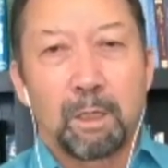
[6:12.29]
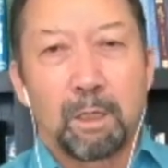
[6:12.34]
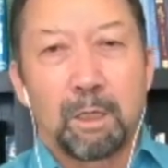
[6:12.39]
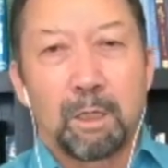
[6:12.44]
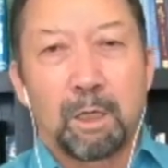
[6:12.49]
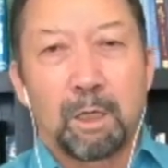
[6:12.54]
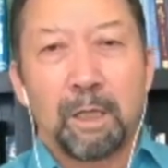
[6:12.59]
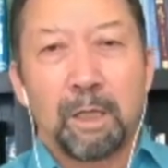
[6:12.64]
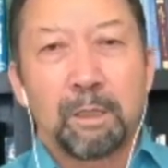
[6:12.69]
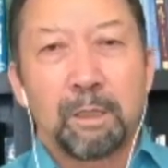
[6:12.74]

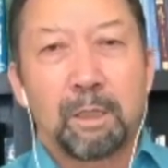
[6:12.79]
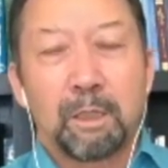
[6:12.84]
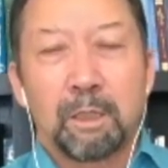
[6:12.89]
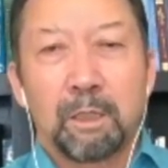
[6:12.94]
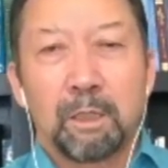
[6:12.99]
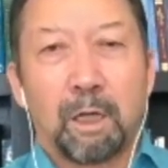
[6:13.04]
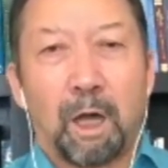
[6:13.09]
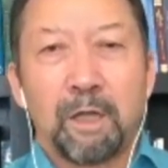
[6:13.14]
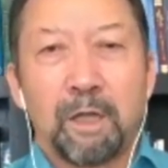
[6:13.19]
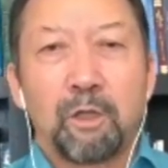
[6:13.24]
And
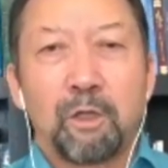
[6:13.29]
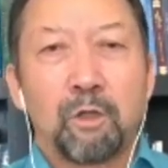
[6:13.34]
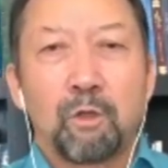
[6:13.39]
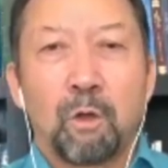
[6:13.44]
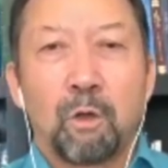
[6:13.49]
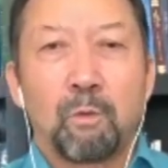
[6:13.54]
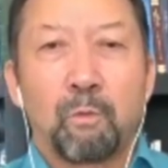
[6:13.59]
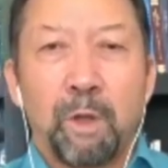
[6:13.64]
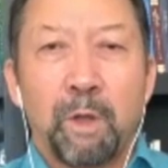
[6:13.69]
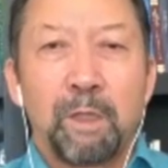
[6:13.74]
I don't know
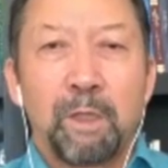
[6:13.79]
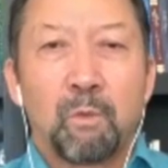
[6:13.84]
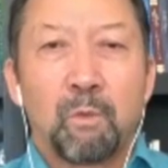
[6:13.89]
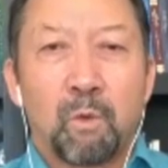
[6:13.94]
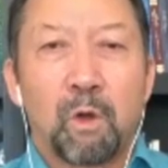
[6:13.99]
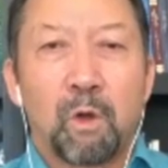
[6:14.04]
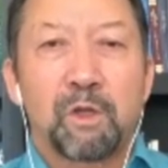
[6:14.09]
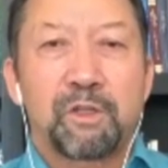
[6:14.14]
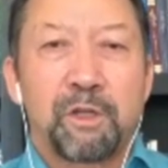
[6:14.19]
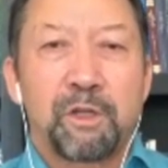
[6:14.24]
when the
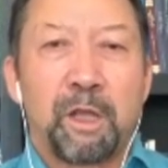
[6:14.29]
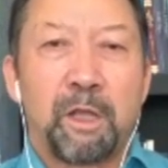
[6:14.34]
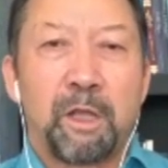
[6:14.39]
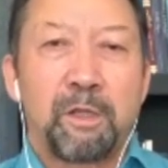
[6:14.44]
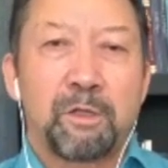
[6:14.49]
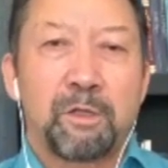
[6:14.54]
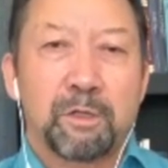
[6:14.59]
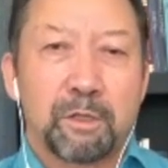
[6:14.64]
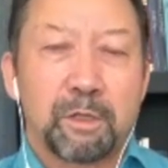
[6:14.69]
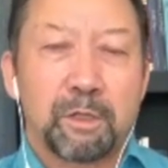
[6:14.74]
world
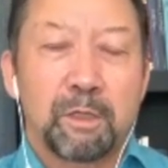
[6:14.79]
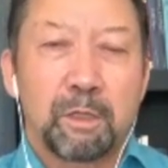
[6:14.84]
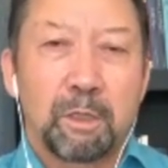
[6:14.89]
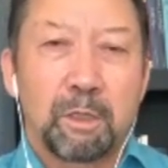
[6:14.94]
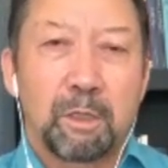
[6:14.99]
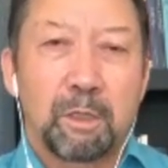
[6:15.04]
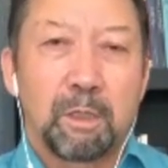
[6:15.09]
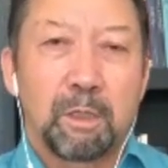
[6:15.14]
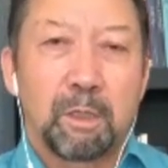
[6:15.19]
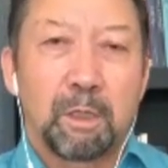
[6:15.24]
changed.
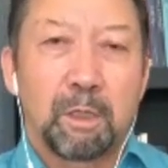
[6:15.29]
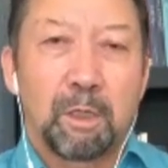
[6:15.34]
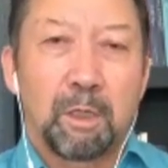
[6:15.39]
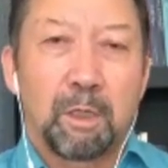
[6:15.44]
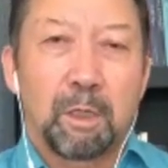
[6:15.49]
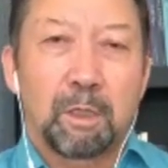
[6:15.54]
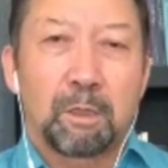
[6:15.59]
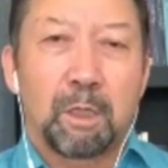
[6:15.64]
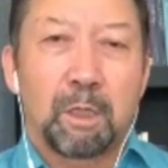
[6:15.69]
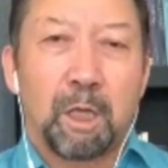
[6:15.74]

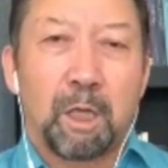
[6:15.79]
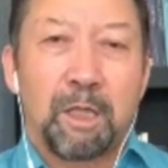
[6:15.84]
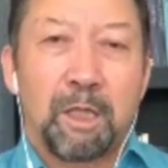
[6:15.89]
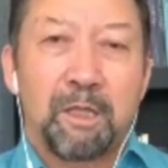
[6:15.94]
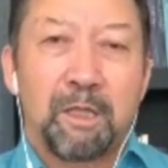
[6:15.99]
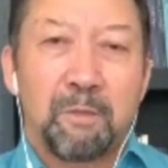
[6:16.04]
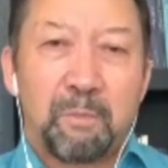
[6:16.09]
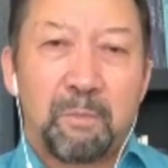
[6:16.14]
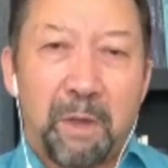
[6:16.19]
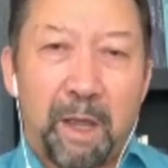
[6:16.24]
In
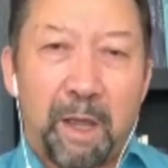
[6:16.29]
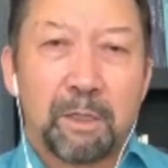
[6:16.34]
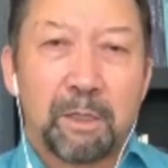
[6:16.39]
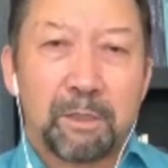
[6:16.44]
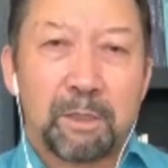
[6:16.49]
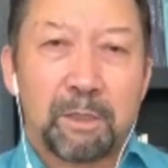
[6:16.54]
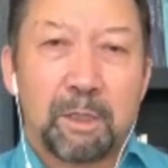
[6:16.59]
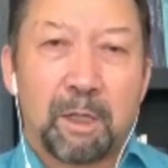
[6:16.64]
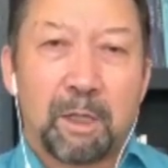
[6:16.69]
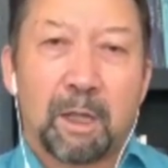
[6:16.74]
the
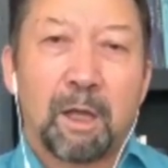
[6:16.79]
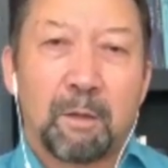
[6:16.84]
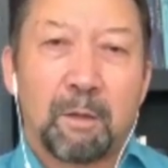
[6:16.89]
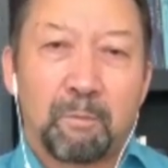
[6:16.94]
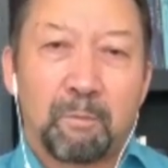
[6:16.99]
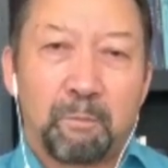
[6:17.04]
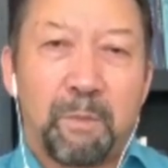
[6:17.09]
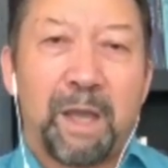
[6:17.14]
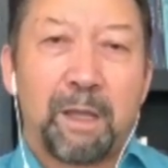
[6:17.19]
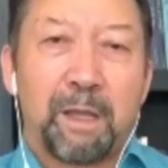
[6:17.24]
past,
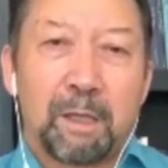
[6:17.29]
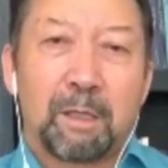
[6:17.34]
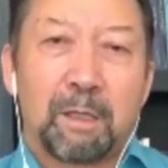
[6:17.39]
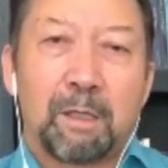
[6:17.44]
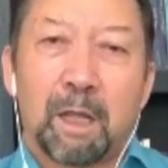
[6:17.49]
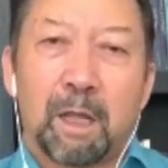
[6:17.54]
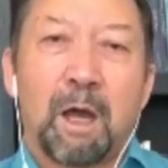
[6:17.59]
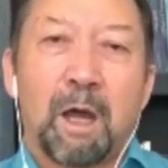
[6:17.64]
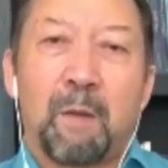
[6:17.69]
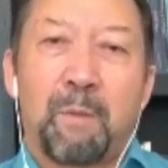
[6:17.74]

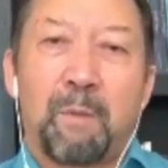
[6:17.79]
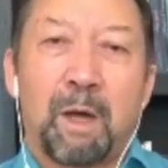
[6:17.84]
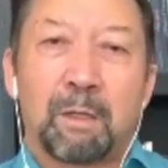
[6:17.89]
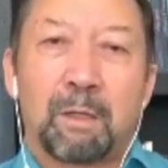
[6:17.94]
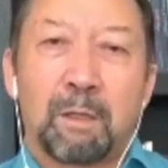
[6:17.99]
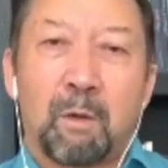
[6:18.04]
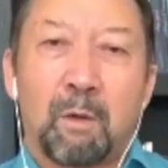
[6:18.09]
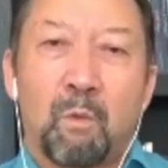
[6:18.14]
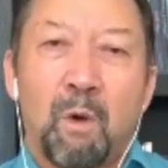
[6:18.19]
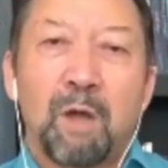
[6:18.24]

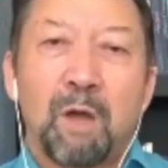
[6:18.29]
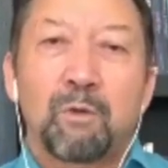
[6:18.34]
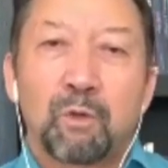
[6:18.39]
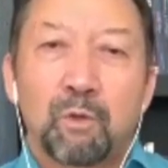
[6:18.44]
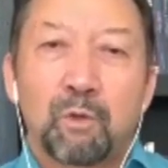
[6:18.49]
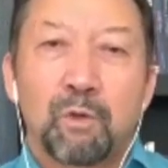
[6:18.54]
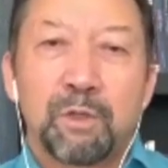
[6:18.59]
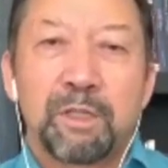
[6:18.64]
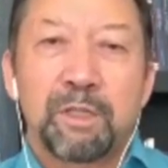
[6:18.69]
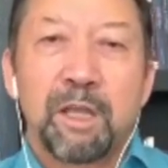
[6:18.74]
about 1 or
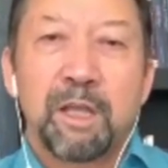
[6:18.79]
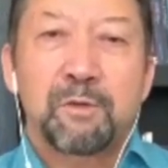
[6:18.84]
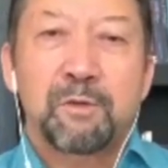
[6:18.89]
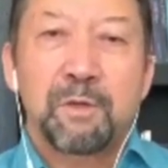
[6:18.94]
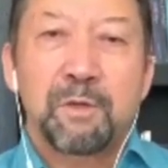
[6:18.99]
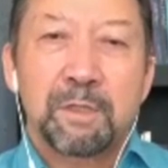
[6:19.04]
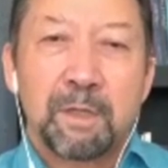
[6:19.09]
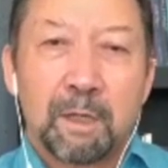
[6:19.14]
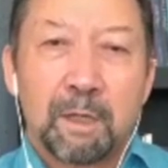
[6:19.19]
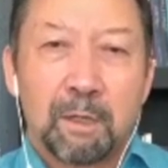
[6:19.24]
2
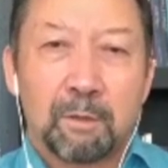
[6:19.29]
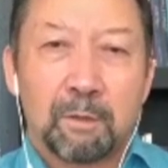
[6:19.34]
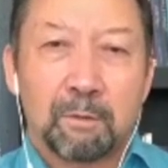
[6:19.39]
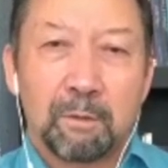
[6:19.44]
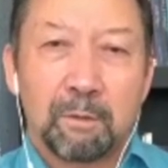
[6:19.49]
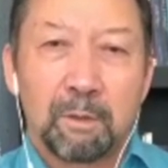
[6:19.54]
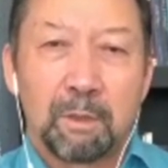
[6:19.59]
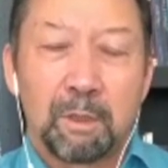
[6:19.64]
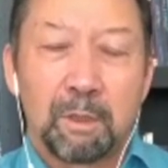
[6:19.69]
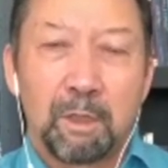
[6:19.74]
centuries ago,
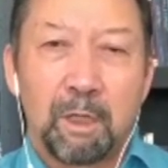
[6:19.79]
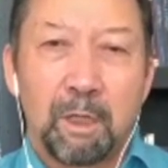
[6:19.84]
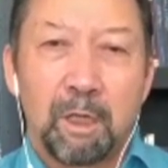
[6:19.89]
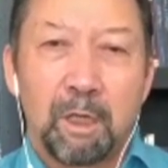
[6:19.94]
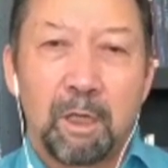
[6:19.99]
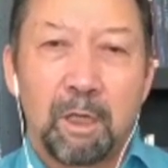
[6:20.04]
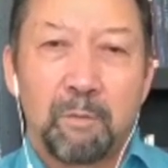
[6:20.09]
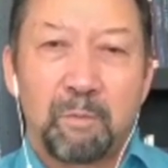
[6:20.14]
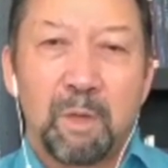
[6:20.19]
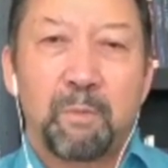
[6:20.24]

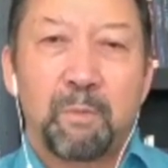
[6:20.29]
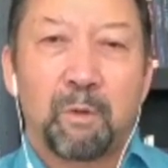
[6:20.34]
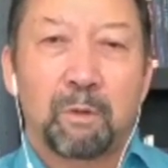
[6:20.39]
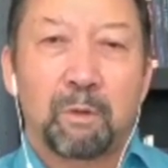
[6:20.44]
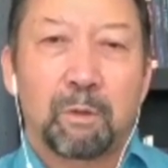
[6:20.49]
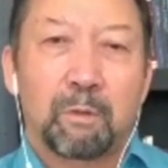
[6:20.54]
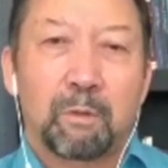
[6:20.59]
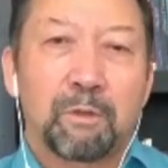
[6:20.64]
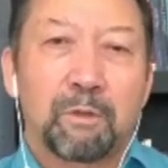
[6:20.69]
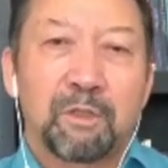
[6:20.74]
people
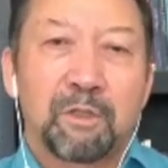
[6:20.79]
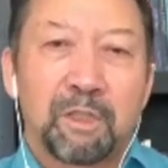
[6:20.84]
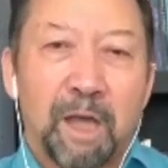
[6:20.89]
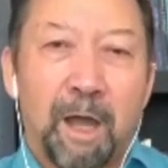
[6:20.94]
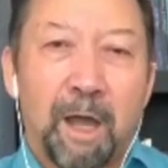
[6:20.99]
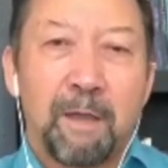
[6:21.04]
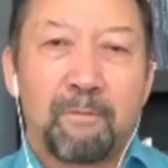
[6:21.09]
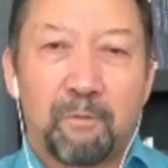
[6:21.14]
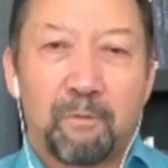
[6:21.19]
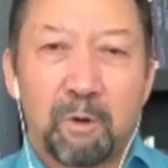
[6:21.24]
could
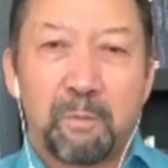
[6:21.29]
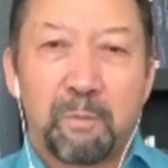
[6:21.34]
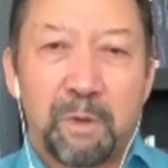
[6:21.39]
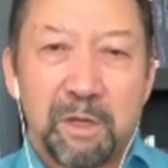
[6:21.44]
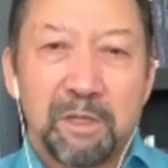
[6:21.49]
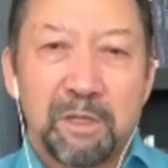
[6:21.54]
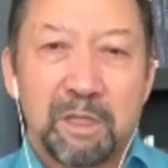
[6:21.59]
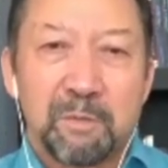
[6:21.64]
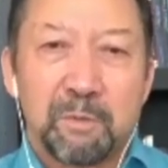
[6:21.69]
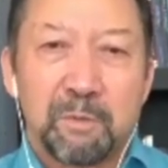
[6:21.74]
die for
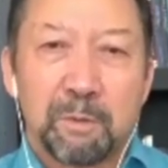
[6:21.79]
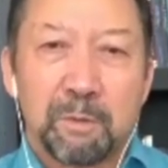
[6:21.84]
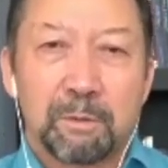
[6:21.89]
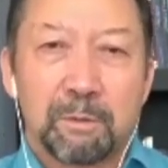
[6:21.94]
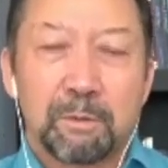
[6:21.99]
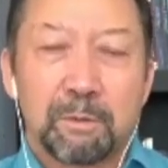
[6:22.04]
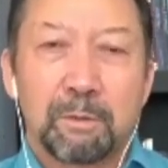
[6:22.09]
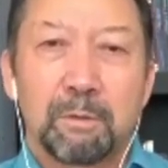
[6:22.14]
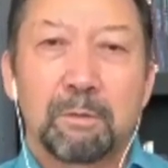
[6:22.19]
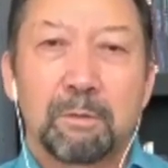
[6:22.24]
principles.